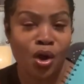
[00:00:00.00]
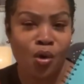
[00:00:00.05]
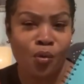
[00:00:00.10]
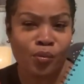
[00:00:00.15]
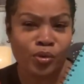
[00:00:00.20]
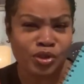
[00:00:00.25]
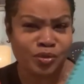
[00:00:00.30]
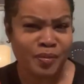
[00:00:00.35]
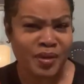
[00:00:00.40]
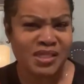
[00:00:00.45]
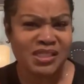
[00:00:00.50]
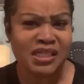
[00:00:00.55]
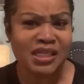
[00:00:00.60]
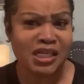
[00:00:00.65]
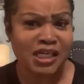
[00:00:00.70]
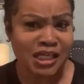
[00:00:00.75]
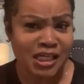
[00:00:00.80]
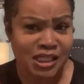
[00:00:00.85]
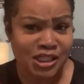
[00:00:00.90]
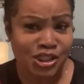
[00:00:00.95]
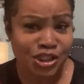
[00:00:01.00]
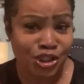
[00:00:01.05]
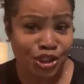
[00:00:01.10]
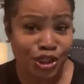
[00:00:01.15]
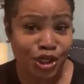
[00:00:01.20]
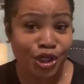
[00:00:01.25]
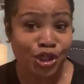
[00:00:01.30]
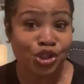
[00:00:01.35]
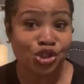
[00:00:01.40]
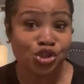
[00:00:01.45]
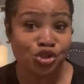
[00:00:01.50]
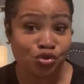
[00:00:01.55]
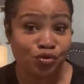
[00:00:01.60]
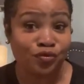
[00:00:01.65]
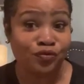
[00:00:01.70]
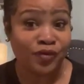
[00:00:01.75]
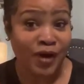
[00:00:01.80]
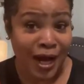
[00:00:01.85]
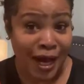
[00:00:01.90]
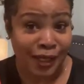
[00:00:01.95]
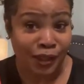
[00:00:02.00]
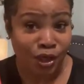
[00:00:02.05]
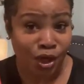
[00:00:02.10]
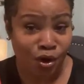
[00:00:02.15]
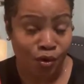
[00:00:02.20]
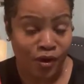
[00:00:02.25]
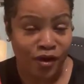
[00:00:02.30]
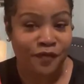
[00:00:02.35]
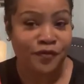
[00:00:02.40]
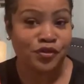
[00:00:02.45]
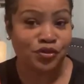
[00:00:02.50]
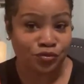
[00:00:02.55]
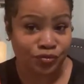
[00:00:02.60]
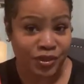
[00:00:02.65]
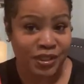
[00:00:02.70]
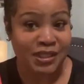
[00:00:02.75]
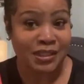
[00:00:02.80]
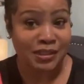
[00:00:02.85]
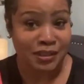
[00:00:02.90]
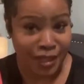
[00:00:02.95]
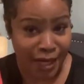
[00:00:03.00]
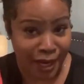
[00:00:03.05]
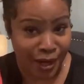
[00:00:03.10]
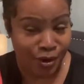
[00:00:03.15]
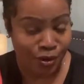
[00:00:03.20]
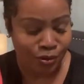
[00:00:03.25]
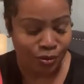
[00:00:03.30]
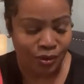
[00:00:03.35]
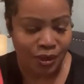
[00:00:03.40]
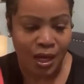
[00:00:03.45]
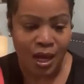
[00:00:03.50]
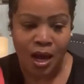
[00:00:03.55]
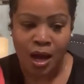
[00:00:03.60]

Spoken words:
which makes it easier to follow if it's written down.